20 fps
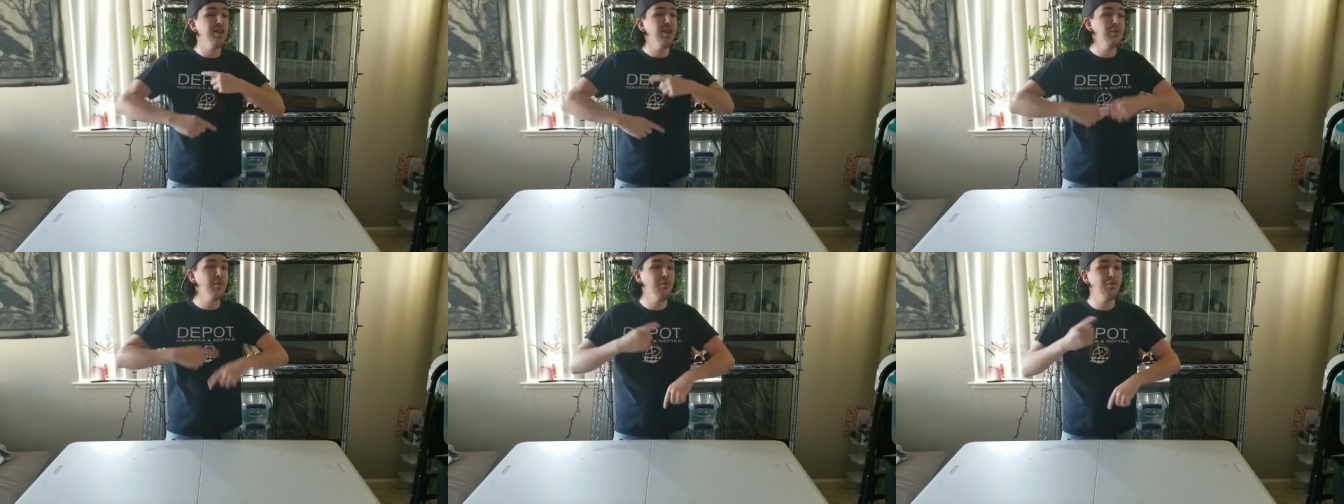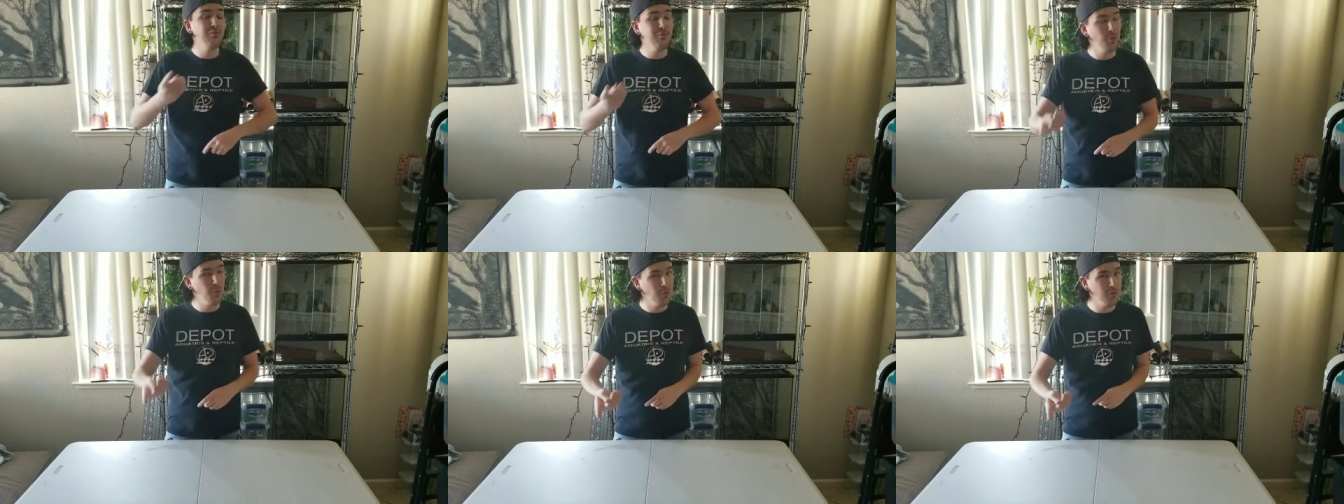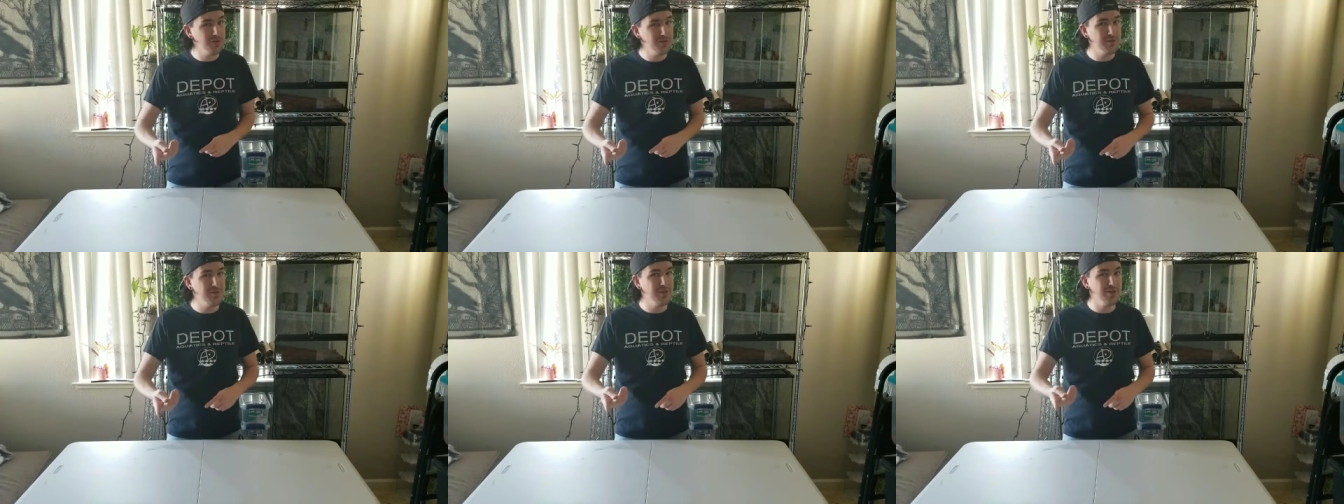day
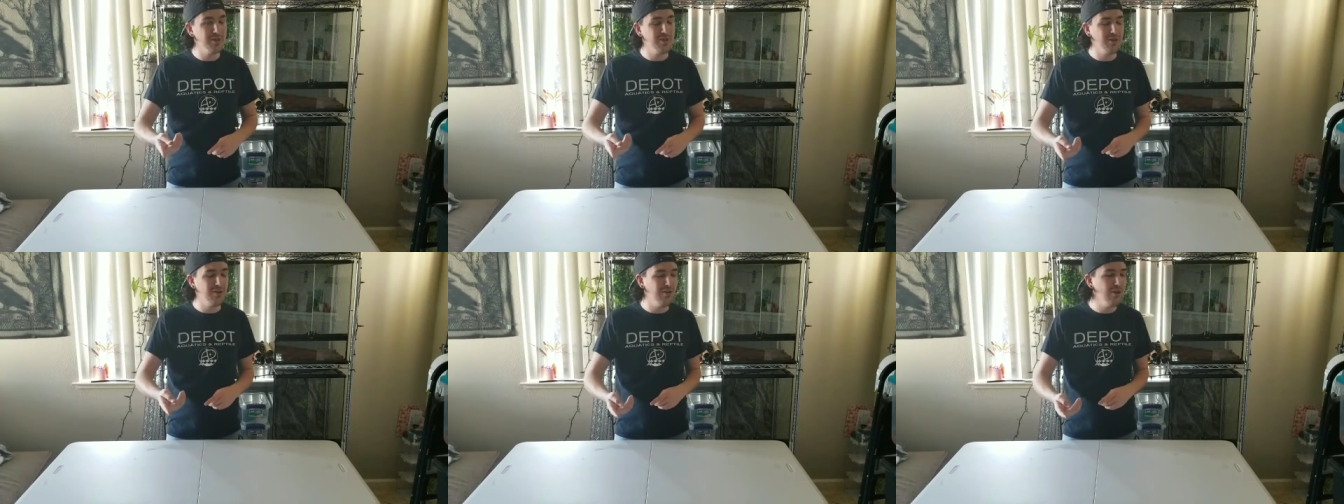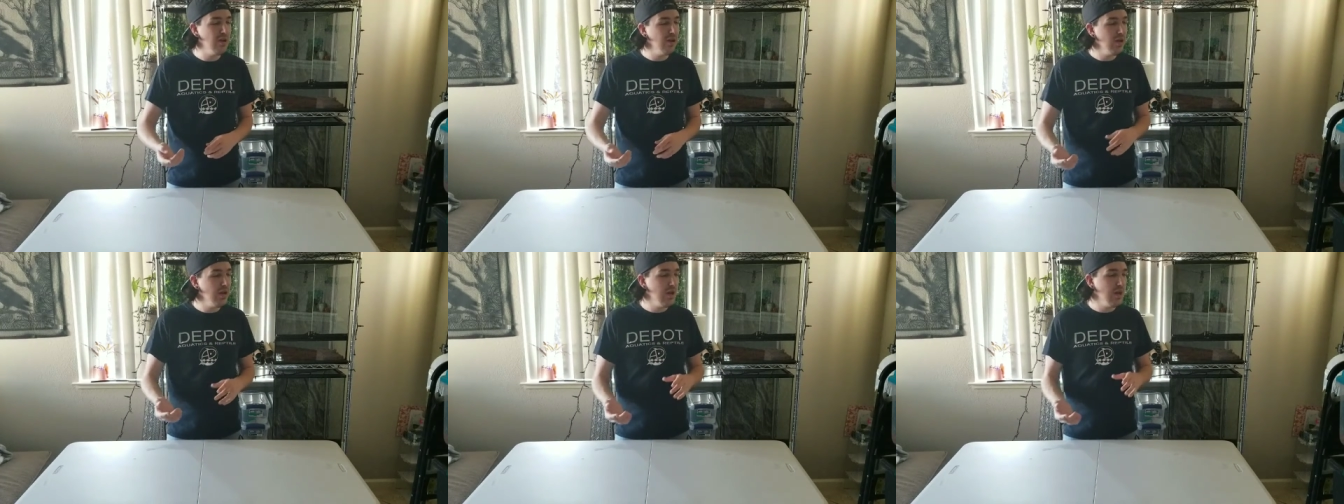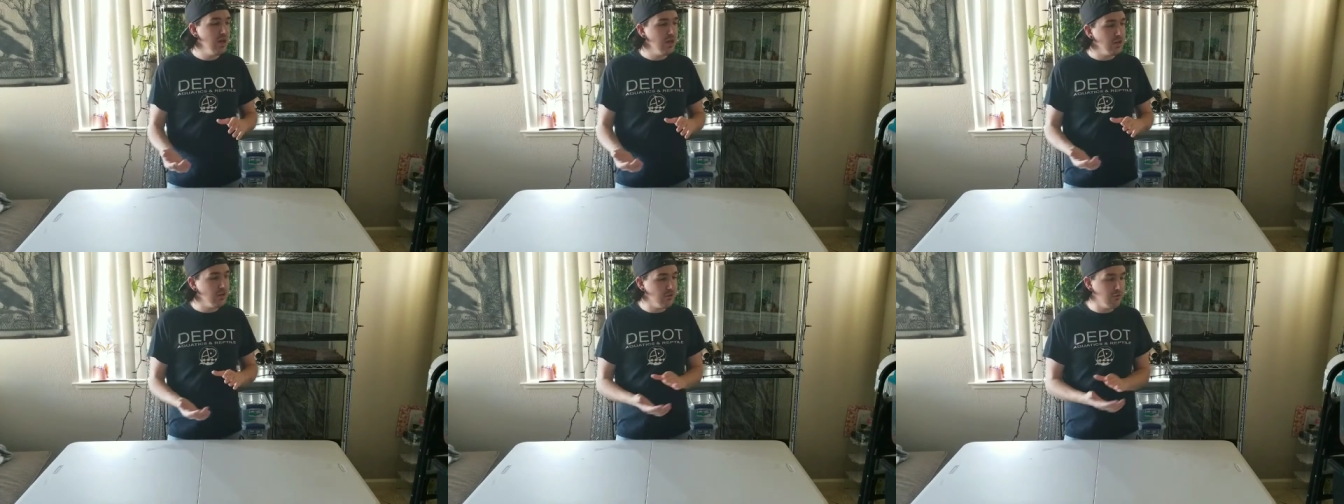before's video,
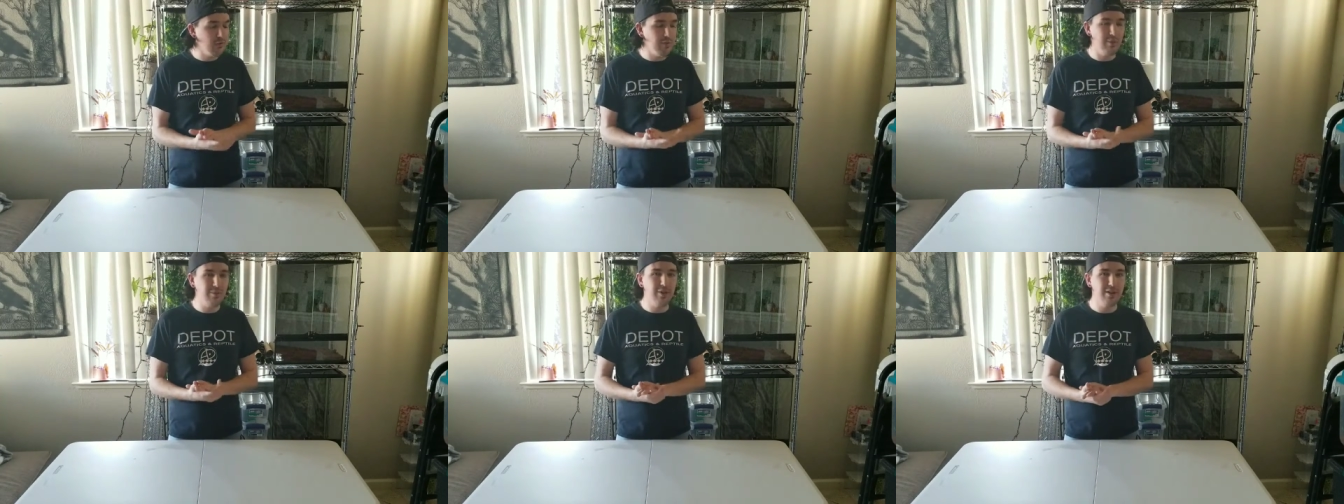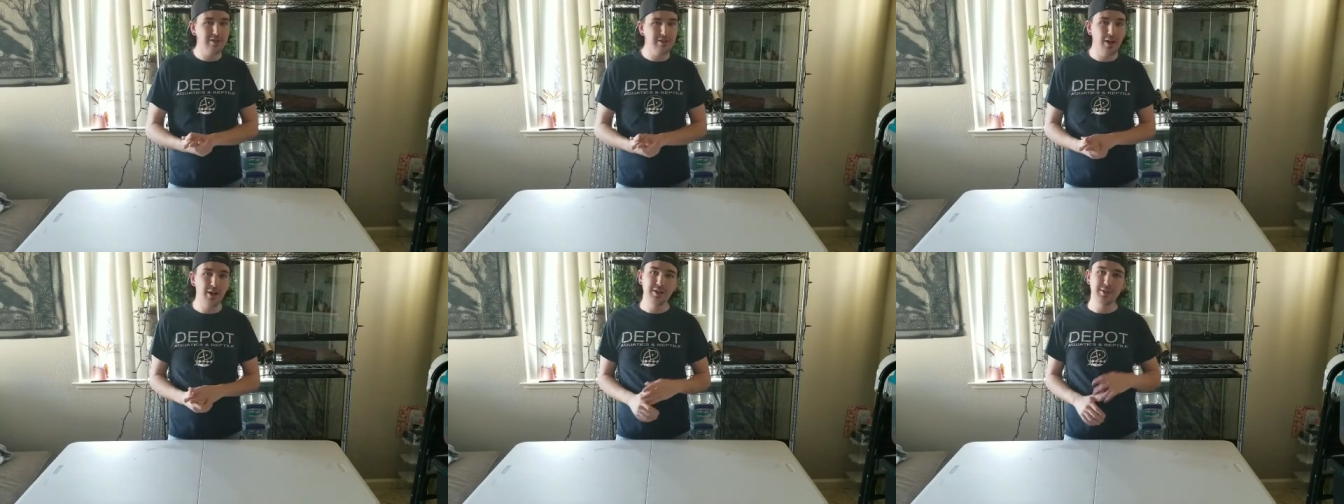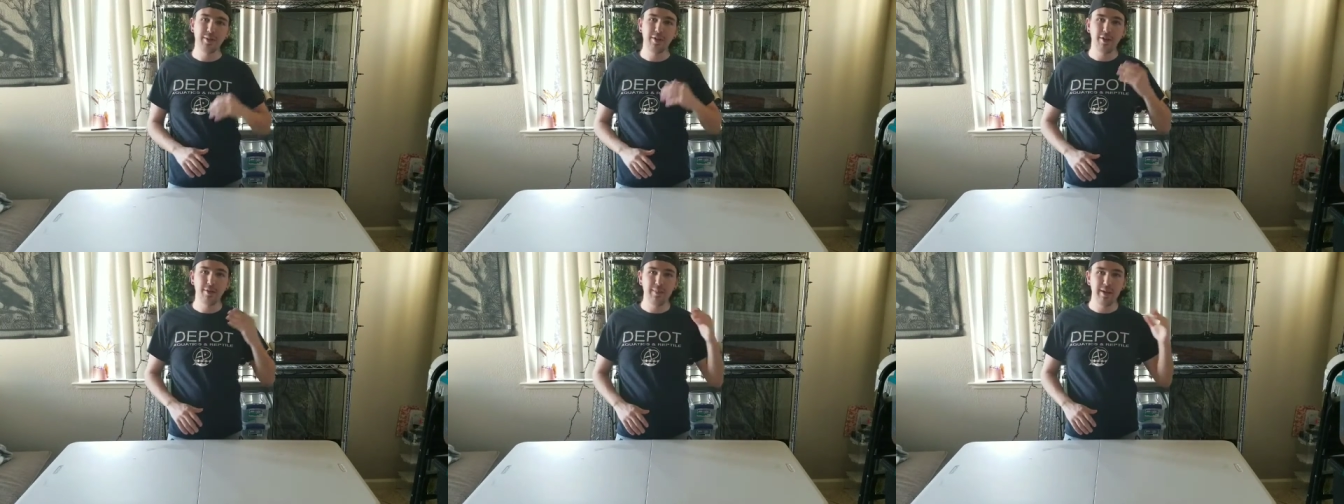you'll remember I talked
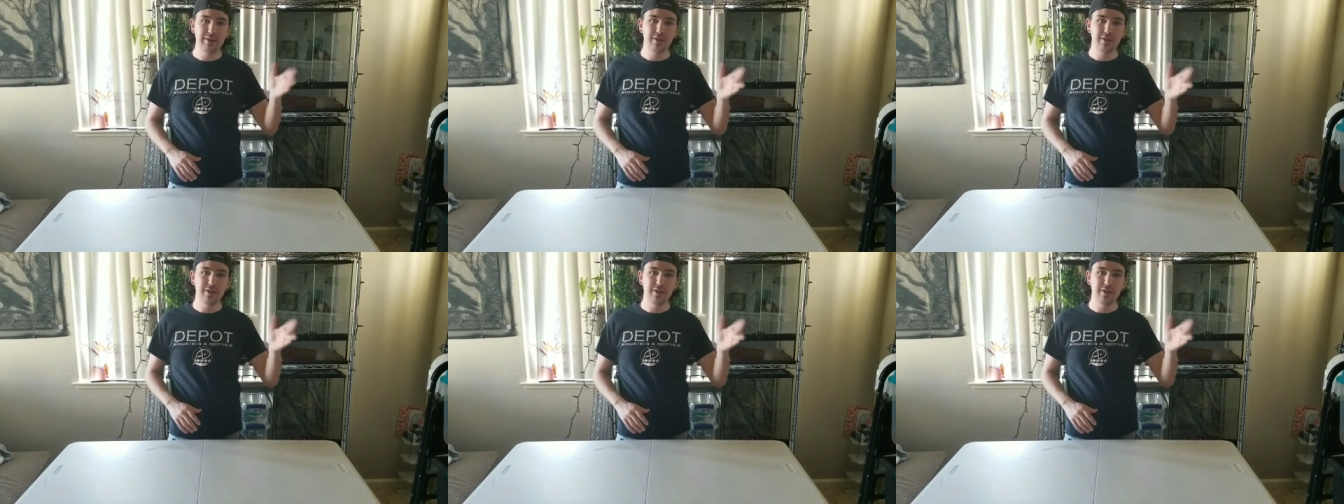about all